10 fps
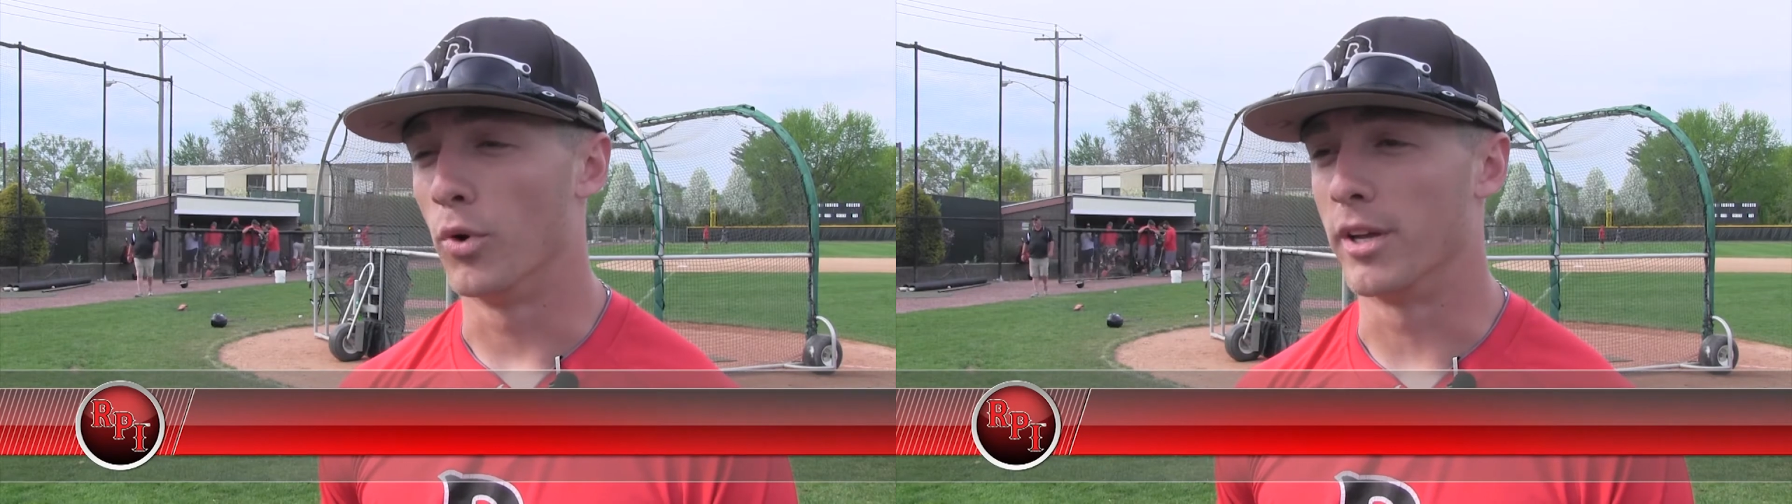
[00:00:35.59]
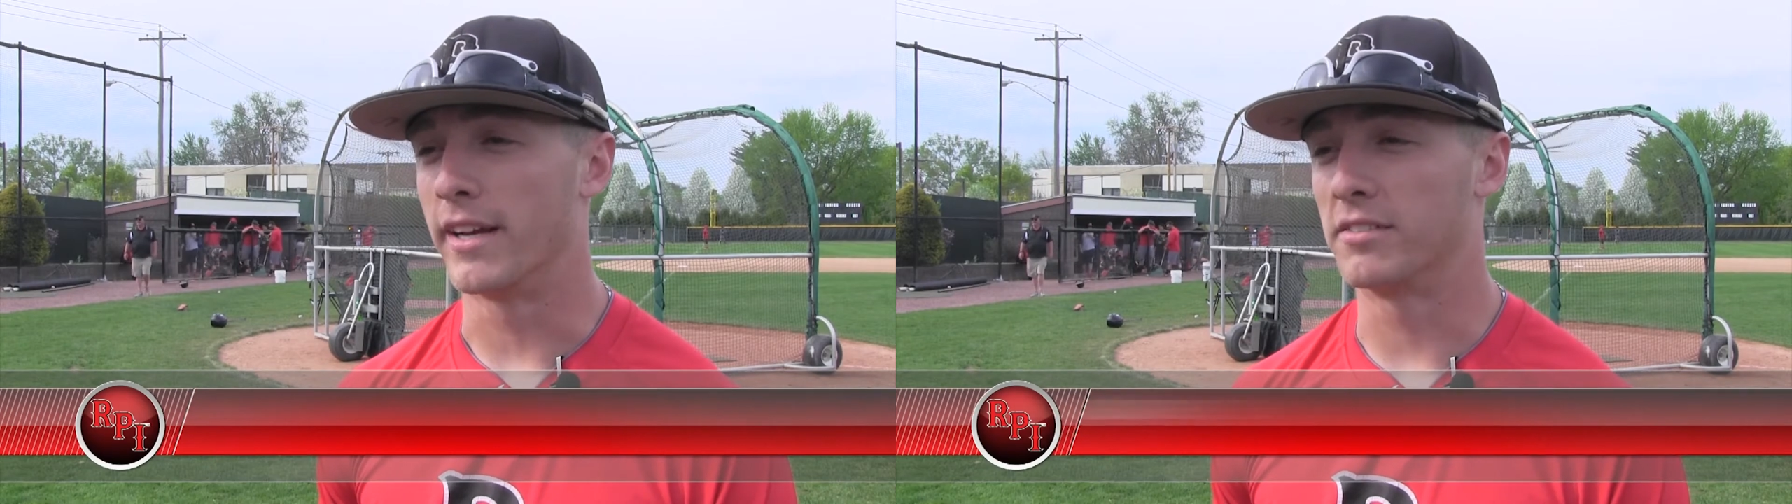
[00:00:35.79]

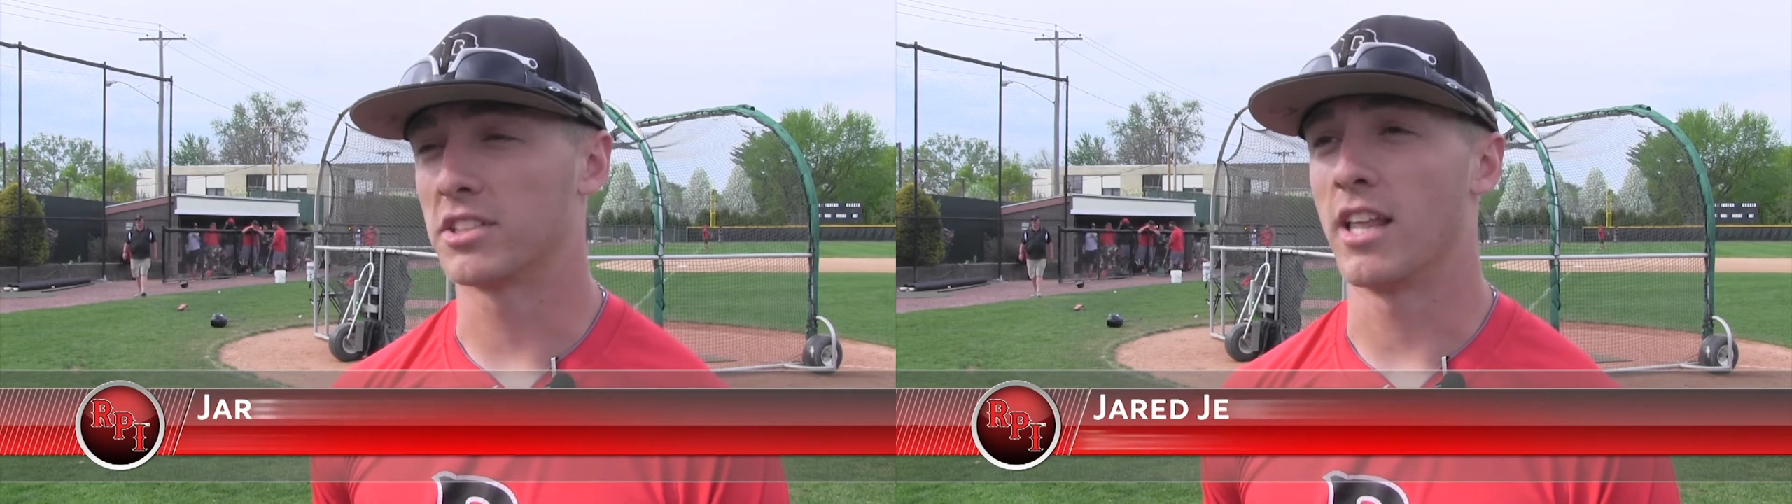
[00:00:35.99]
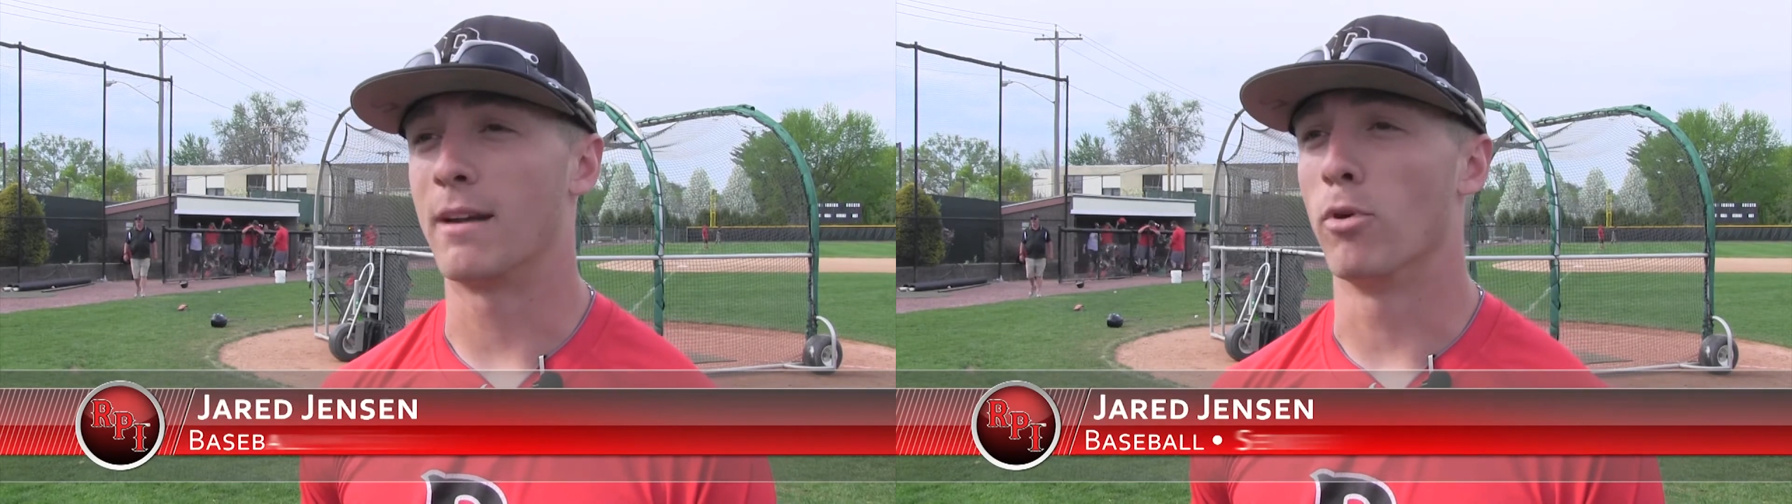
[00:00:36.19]
really
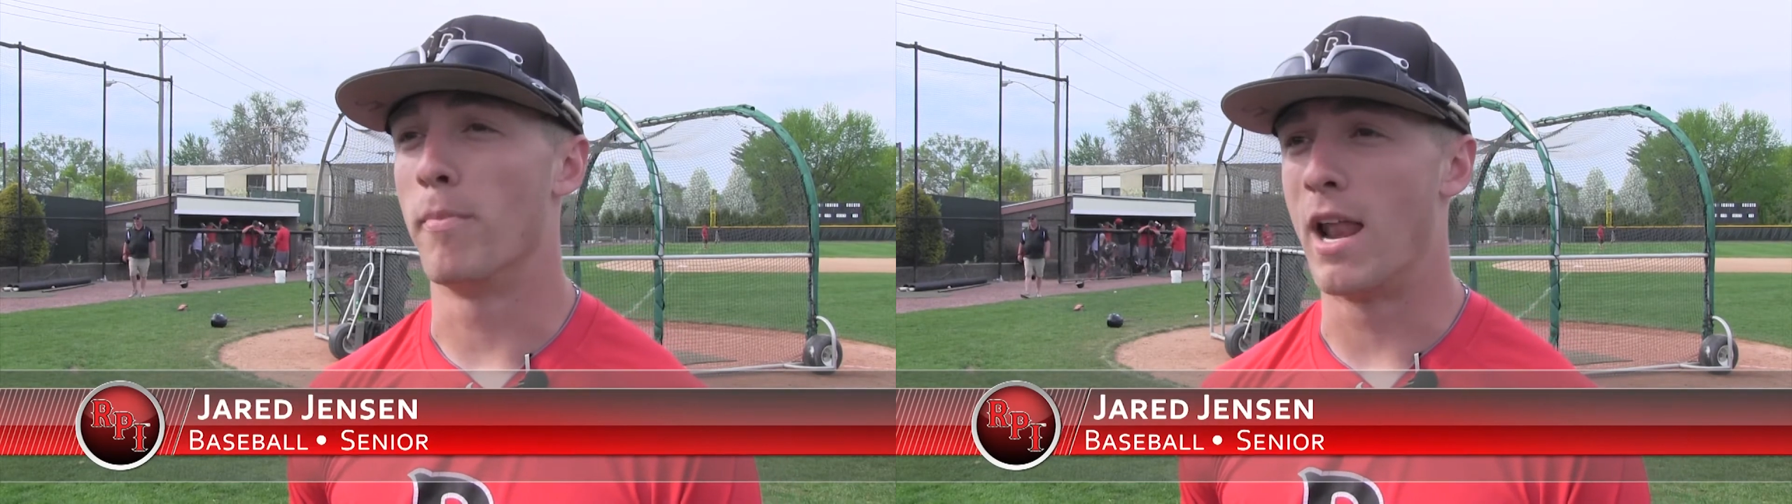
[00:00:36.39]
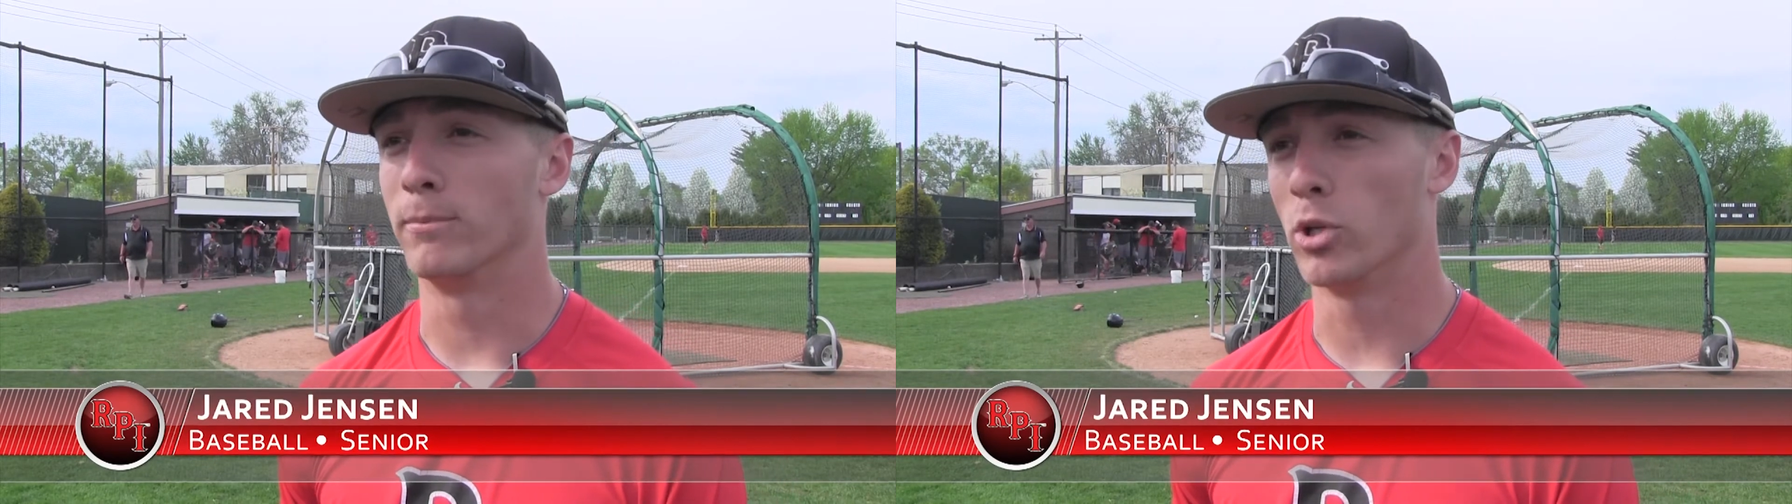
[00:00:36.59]
gives us a lot of
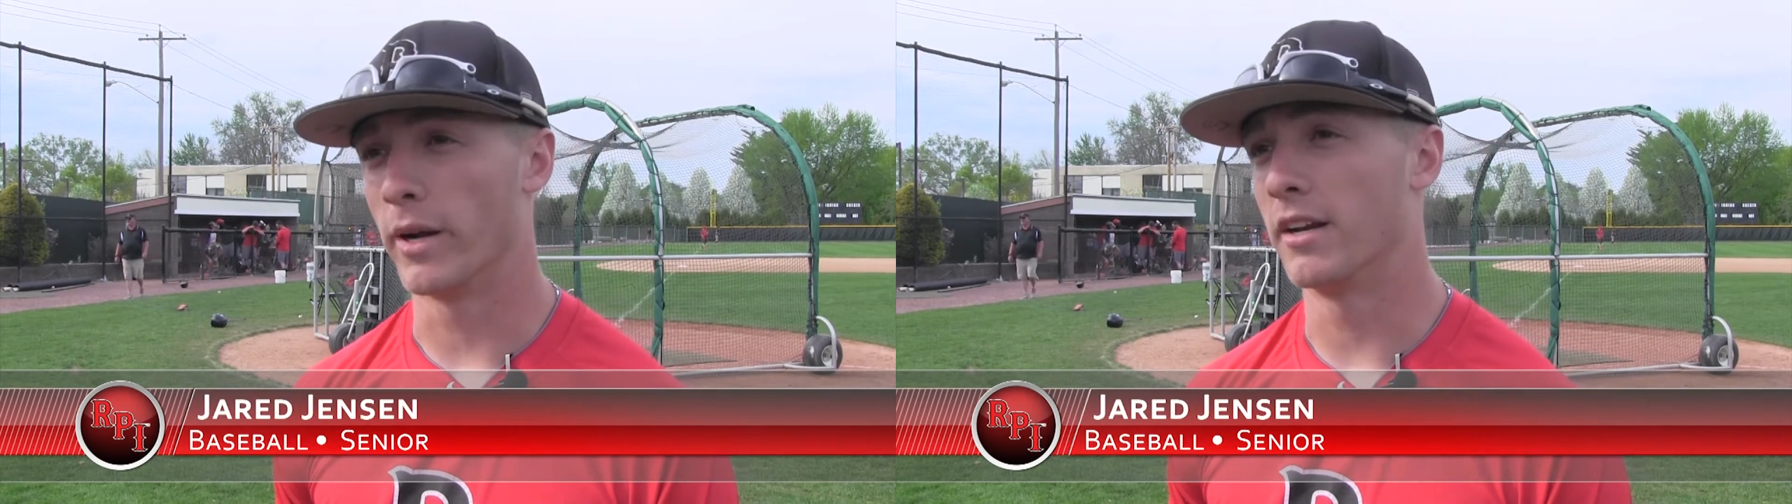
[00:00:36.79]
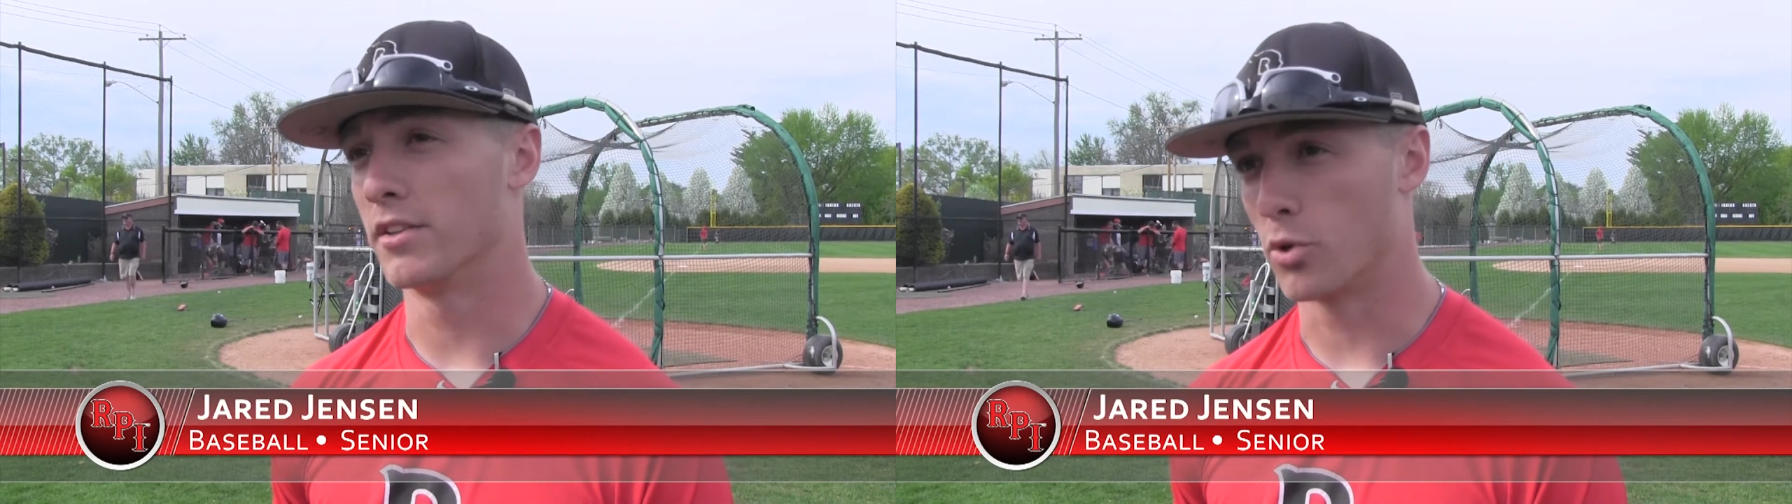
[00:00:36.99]
momentum
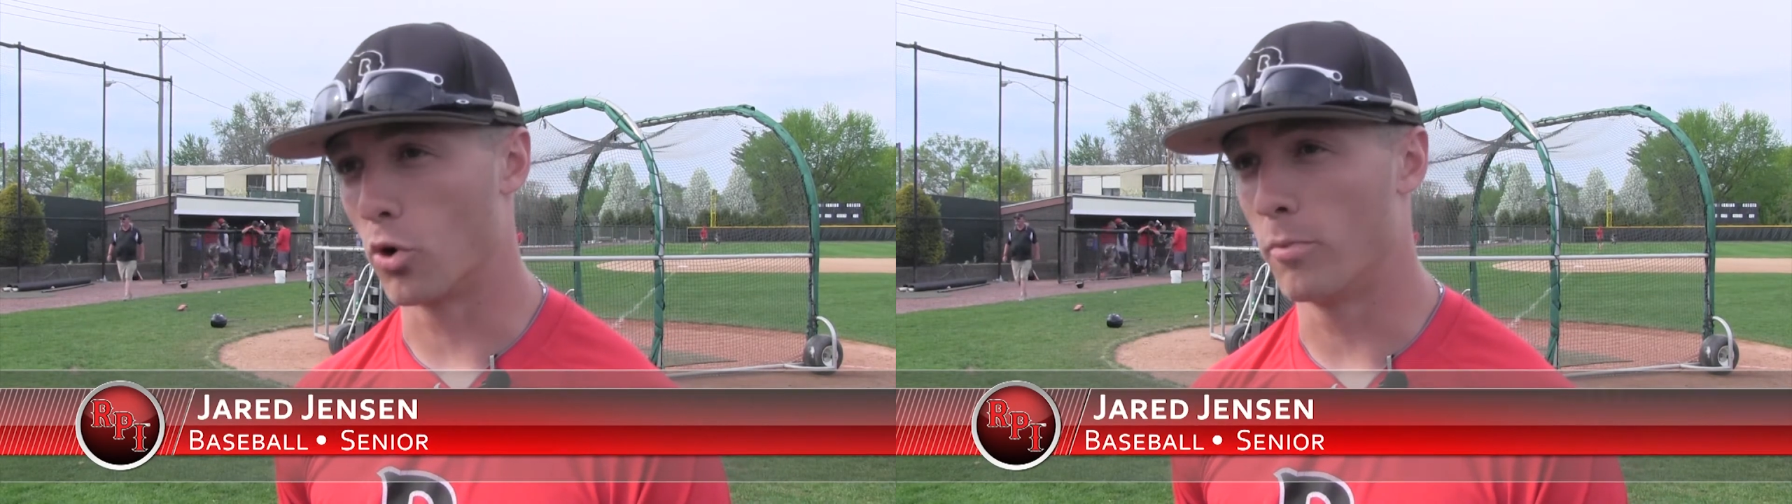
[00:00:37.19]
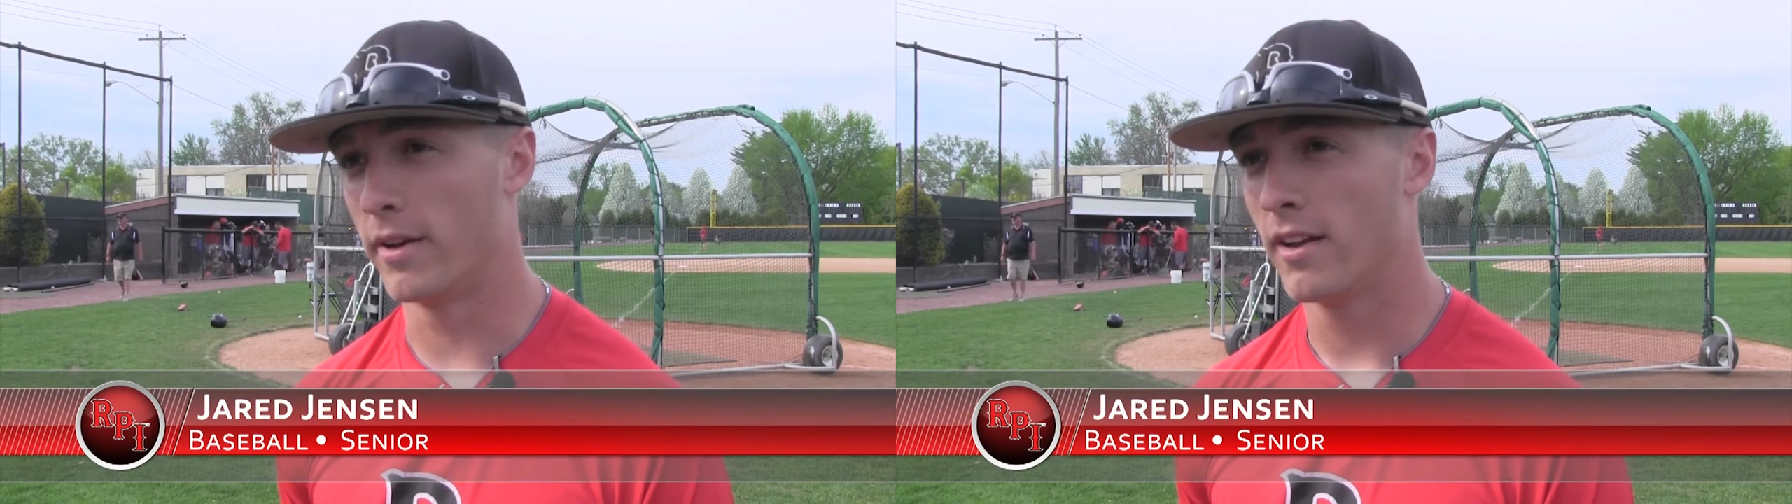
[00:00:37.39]
going into the
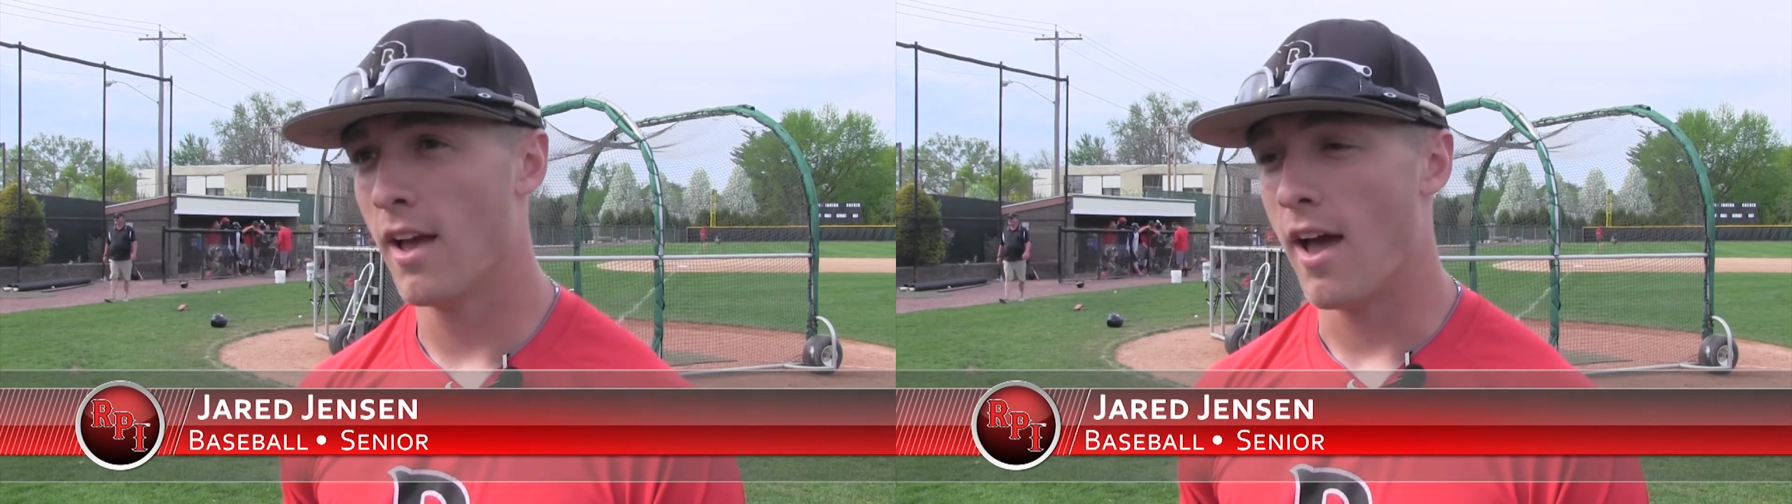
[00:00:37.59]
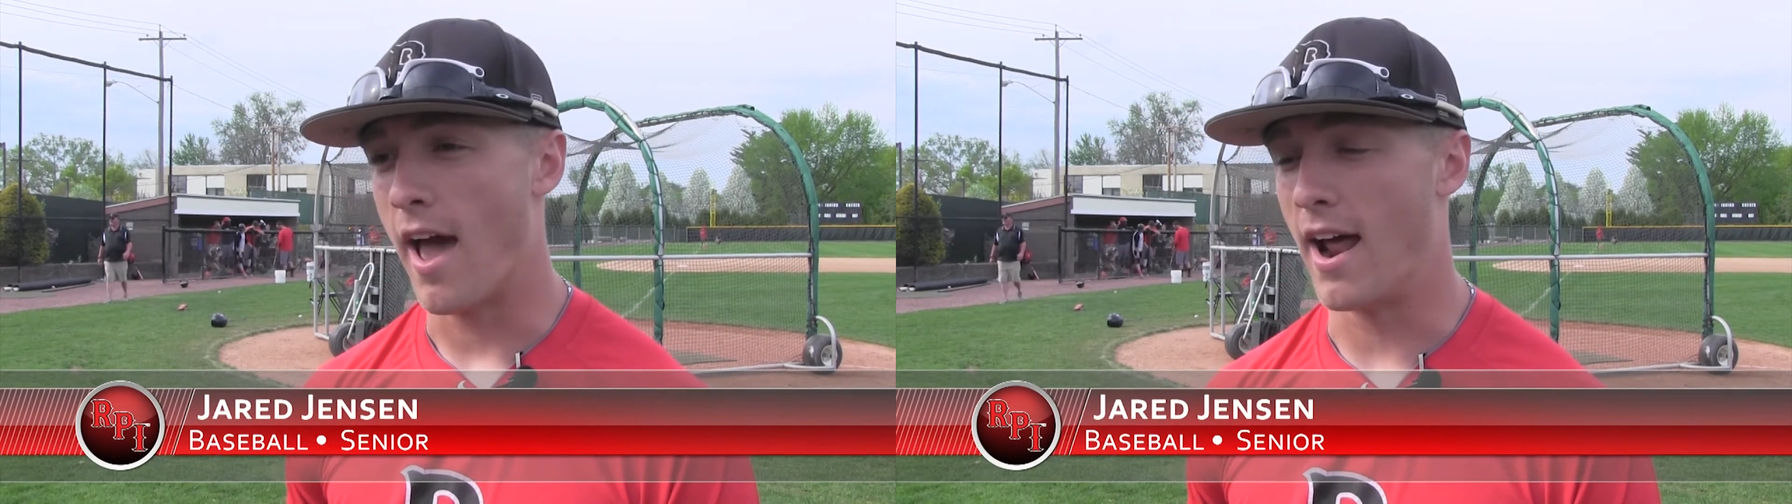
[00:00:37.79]
tournament,